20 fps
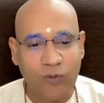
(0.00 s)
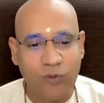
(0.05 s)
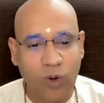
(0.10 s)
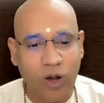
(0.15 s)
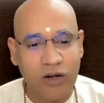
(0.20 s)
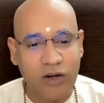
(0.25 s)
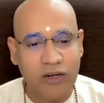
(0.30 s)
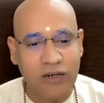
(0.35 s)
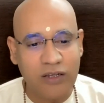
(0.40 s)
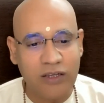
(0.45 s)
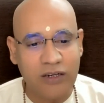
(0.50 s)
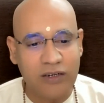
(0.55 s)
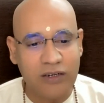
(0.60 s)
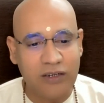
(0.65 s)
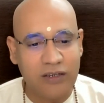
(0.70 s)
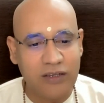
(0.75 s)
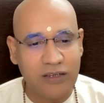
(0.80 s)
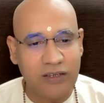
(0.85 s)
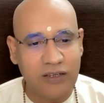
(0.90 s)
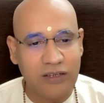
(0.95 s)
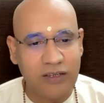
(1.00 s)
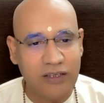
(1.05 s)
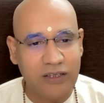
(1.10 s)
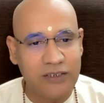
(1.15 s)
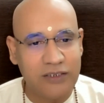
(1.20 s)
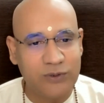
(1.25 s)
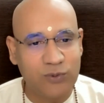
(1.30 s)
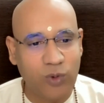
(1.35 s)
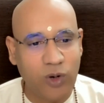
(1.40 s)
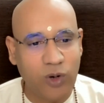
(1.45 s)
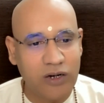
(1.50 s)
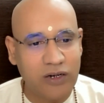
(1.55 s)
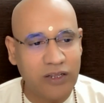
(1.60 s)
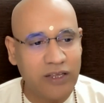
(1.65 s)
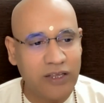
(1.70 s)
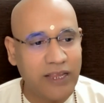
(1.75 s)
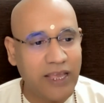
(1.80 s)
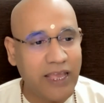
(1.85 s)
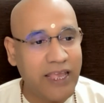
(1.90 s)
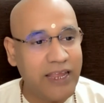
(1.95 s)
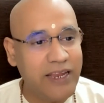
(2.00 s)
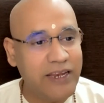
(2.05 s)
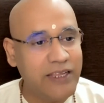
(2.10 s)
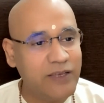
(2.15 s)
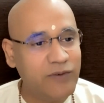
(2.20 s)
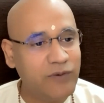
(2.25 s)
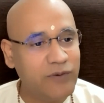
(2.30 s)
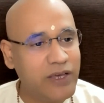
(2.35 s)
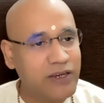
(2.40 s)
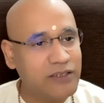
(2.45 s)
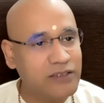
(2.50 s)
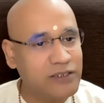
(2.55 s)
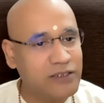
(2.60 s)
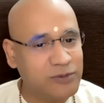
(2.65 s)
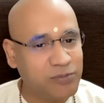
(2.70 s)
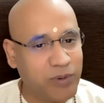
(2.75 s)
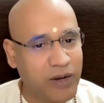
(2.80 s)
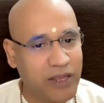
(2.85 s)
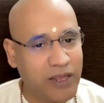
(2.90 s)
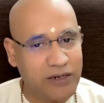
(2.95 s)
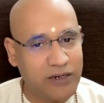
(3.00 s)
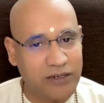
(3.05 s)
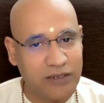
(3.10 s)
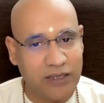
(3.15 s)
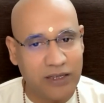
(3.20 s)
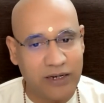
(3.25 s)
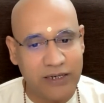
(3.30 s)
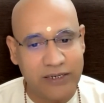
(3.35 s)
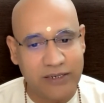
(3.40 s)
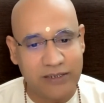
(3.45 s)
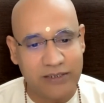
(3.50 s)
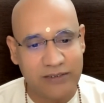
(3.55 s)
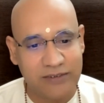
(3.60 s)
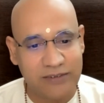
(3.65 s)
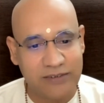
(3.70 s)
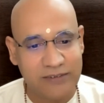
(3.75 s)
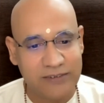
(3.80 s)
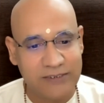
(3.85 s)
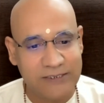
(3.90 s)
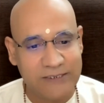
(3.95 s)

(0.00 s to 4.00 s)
water is water anywhere in this planet, correct?